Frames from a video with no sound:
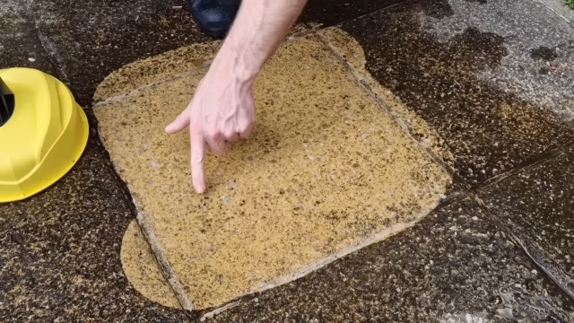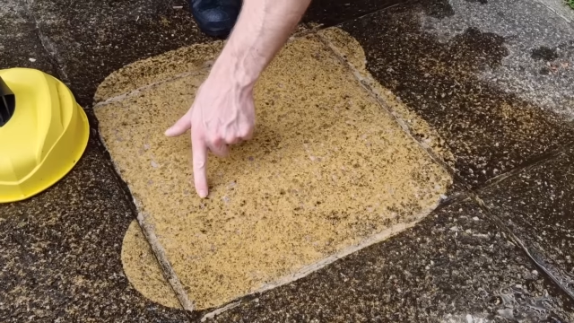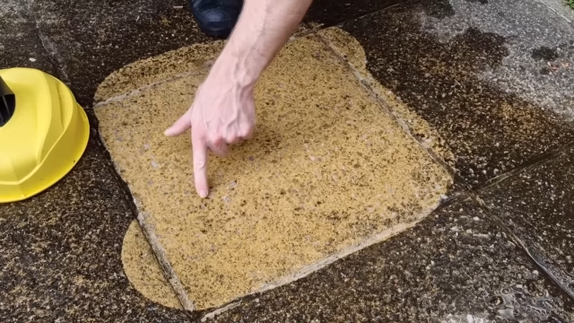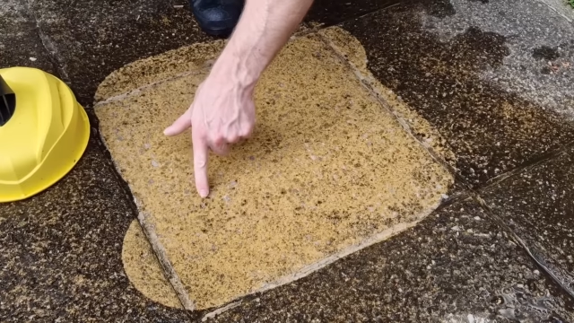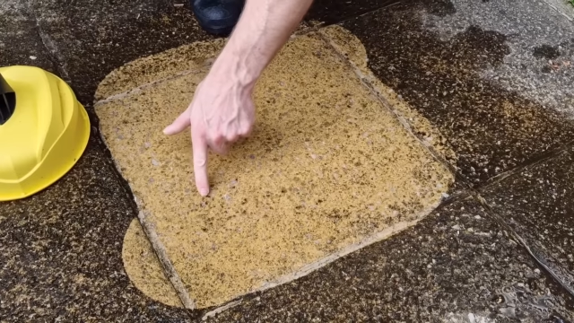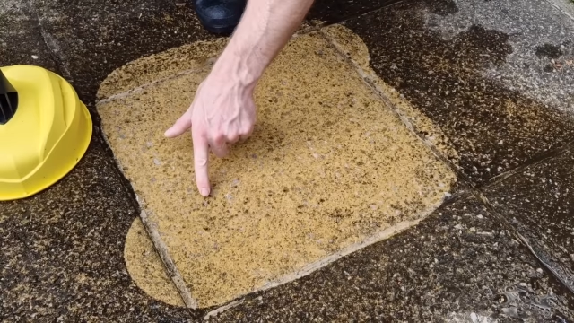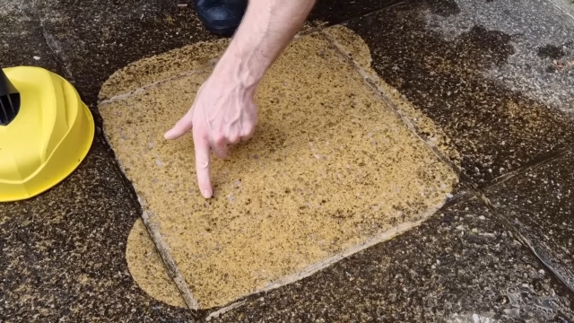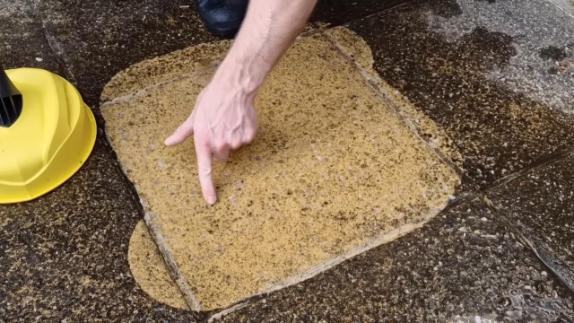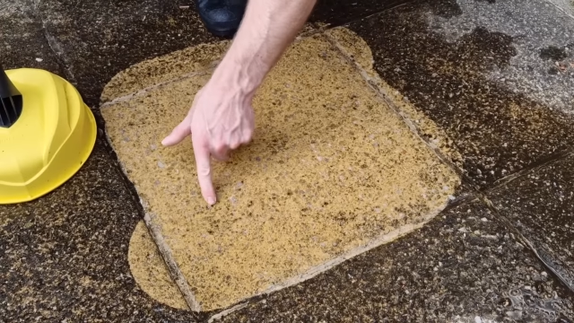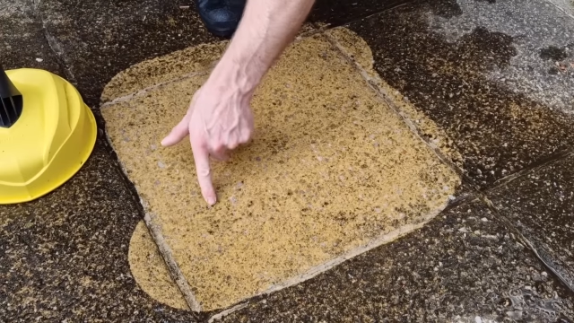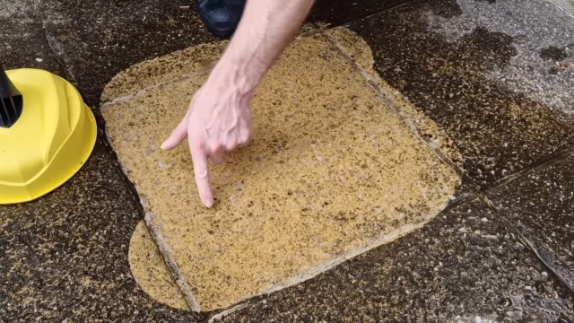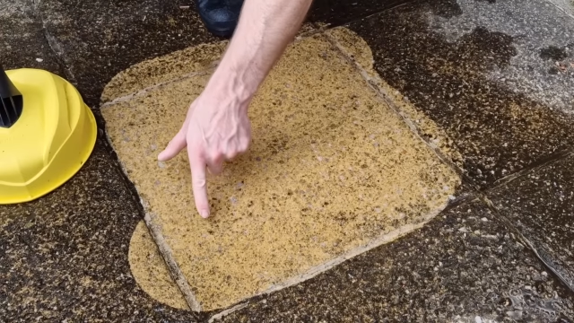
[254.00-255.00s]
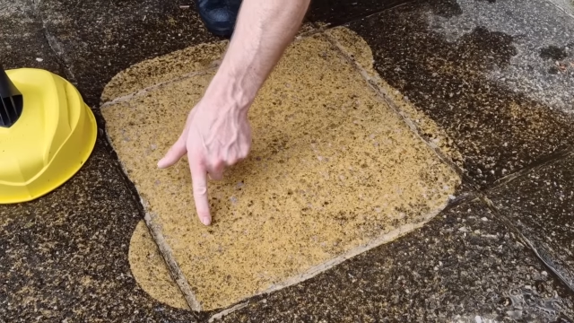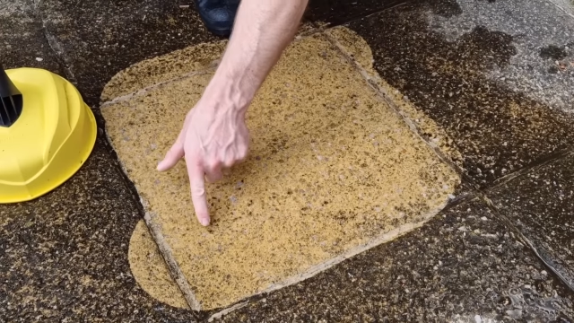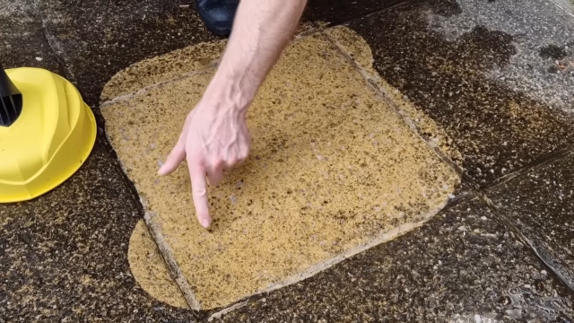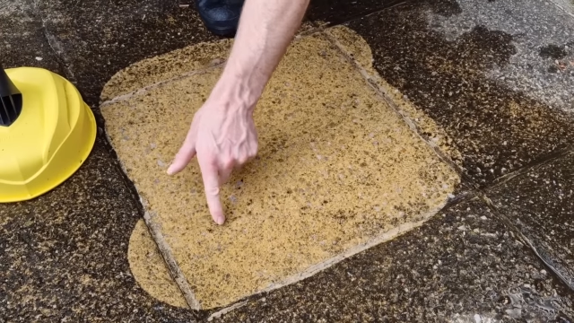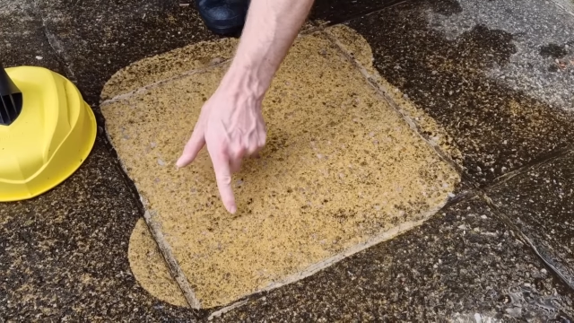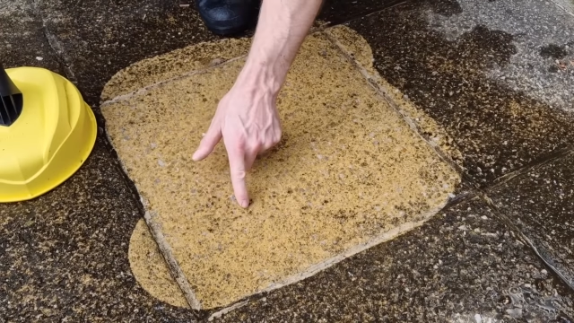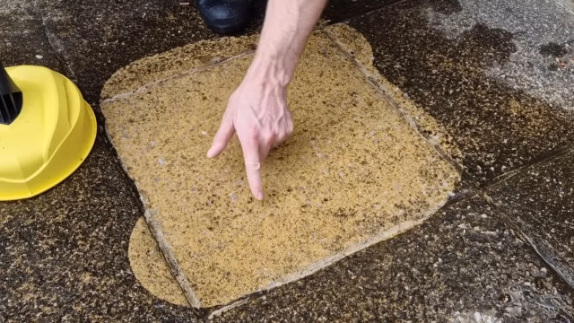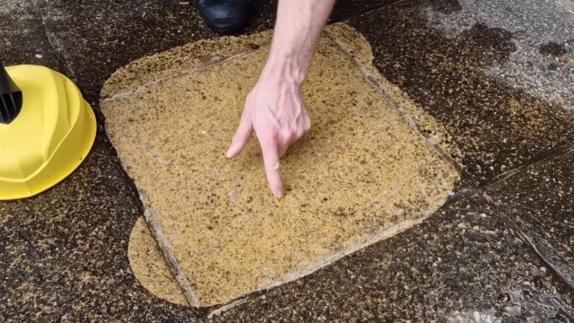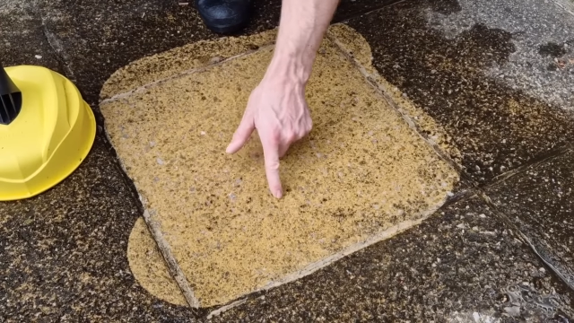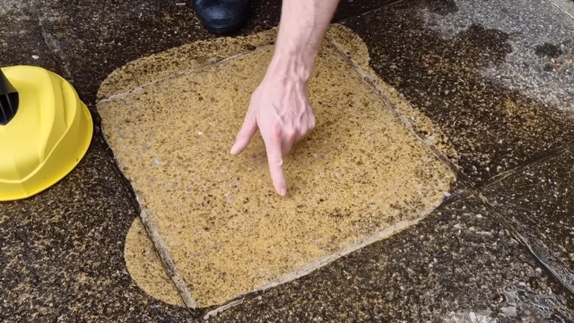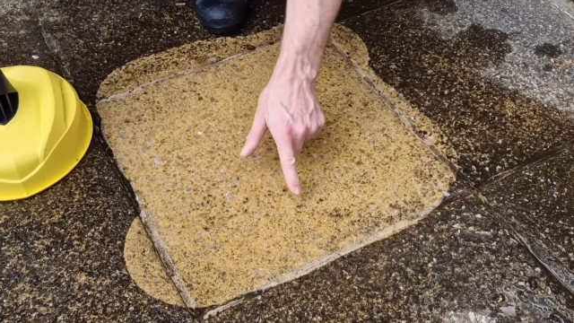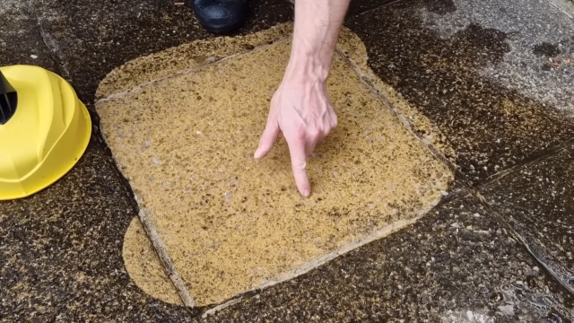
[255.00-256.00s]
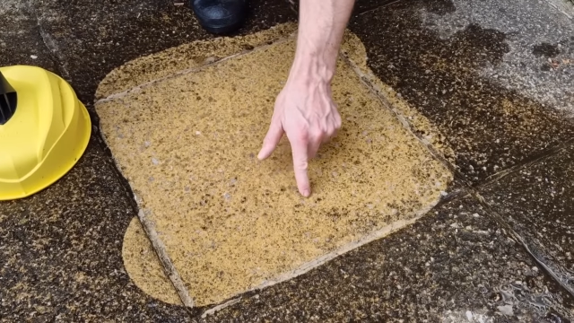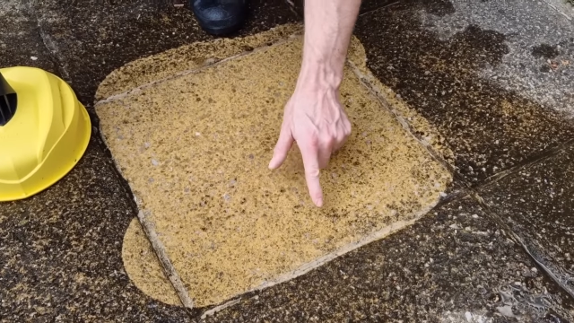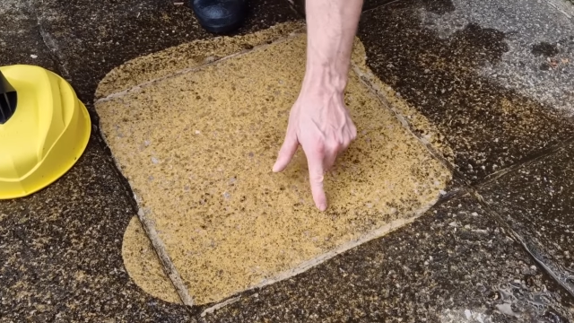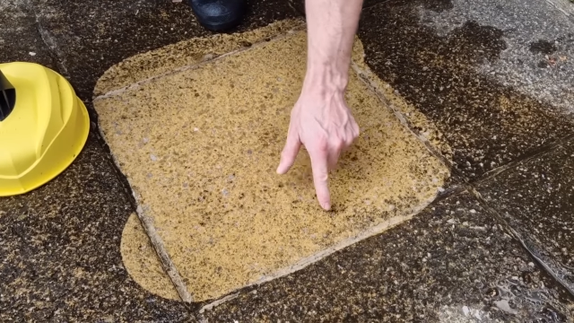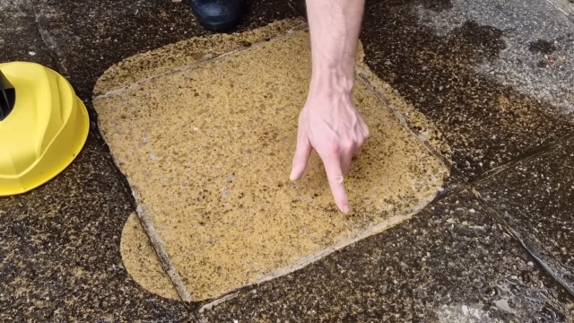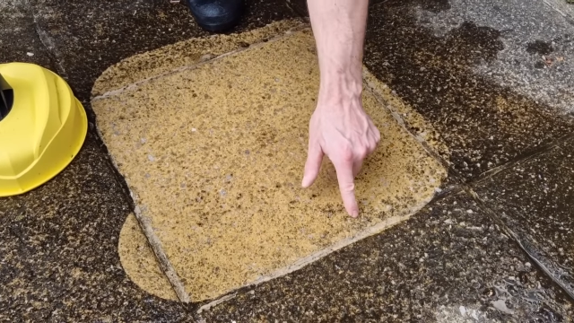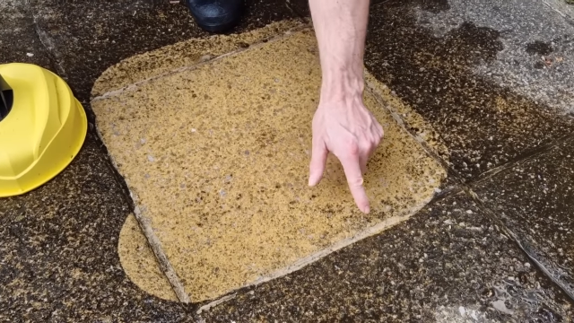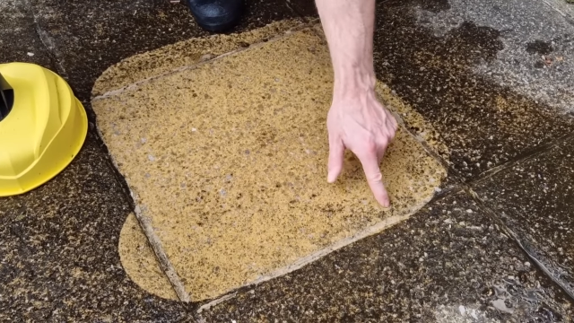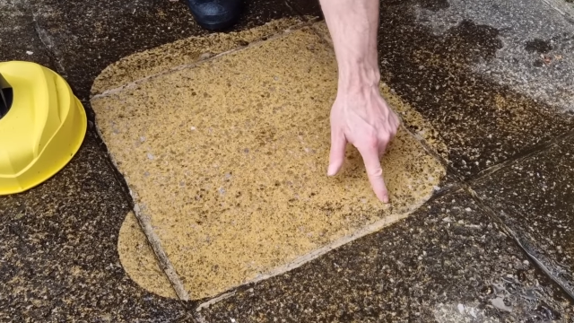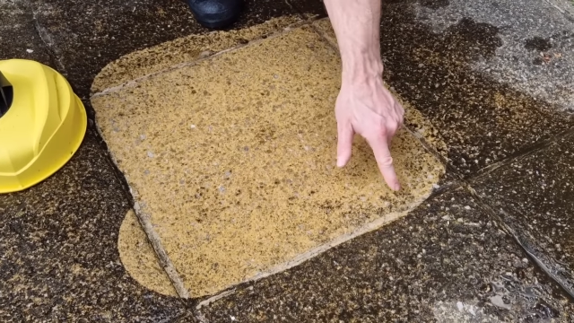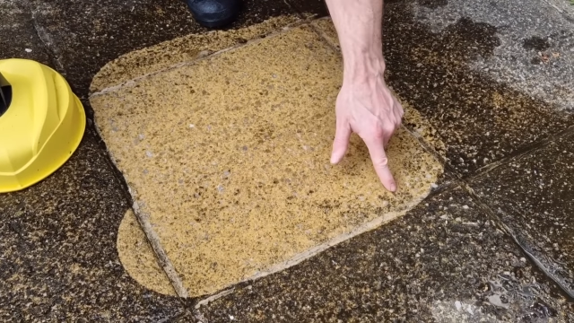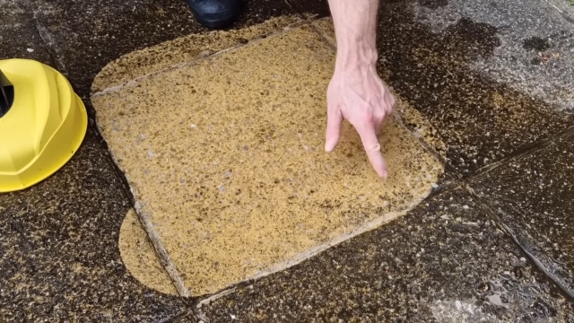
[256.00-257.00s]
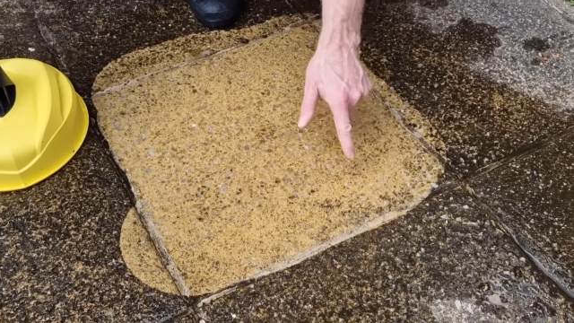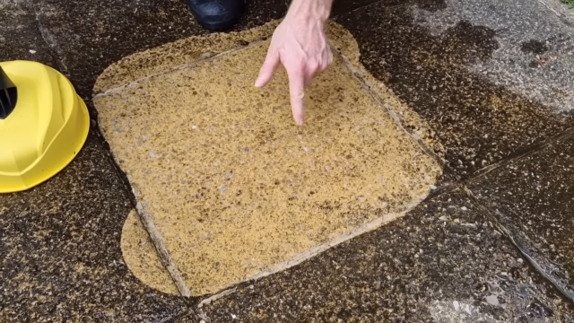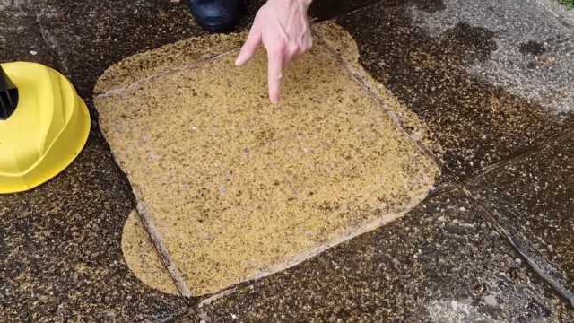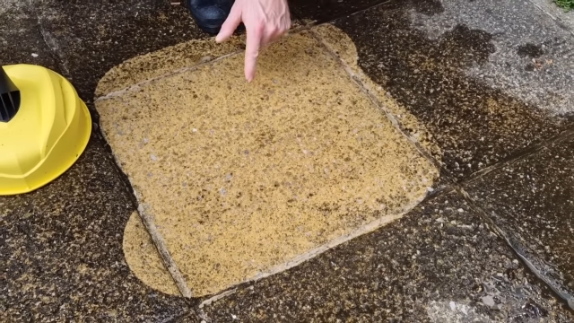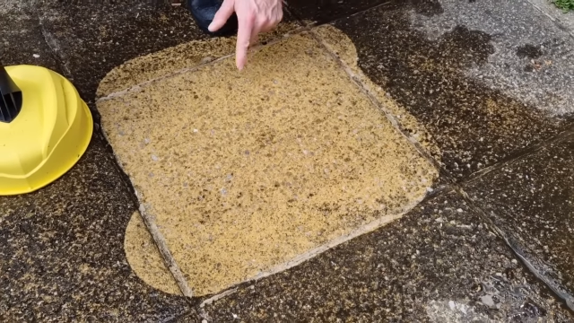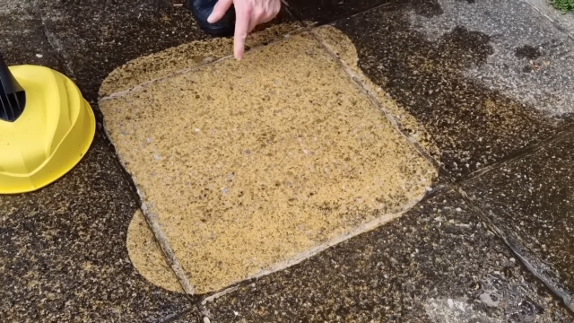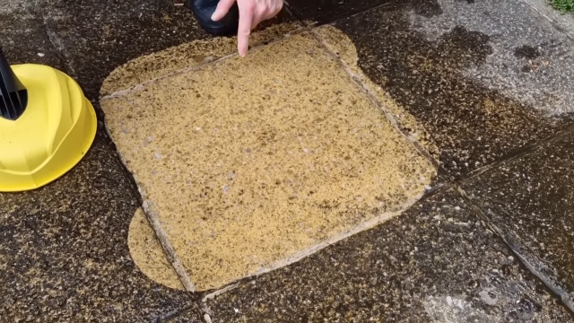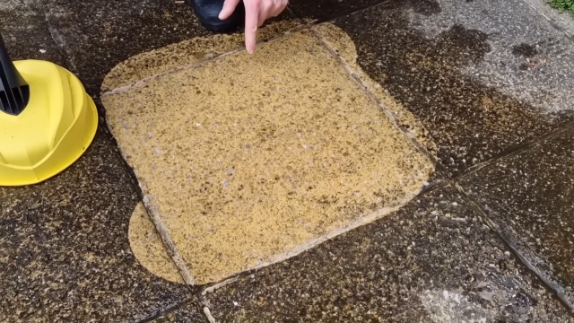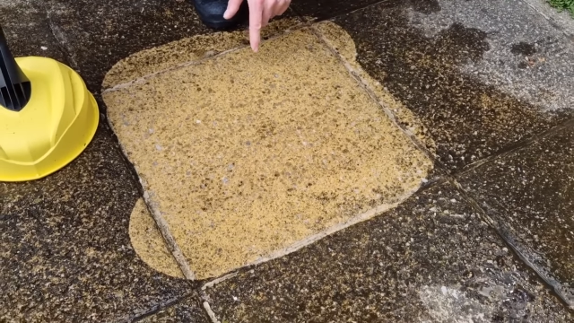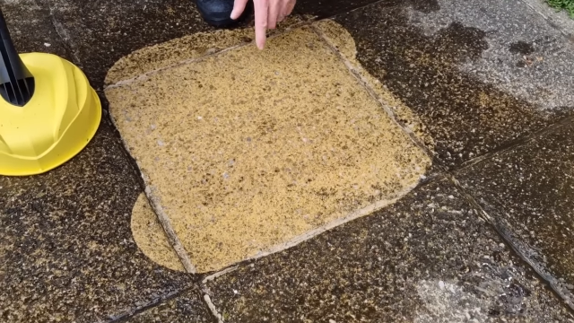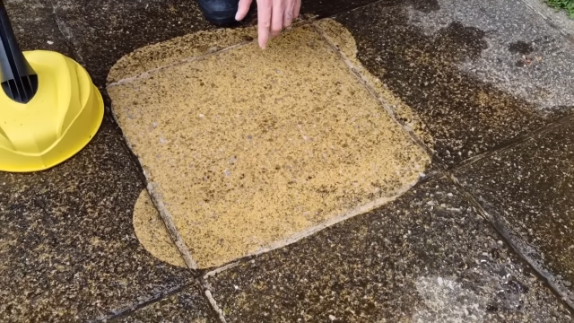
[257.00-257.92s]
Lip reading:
Nobody's mouth can be seen.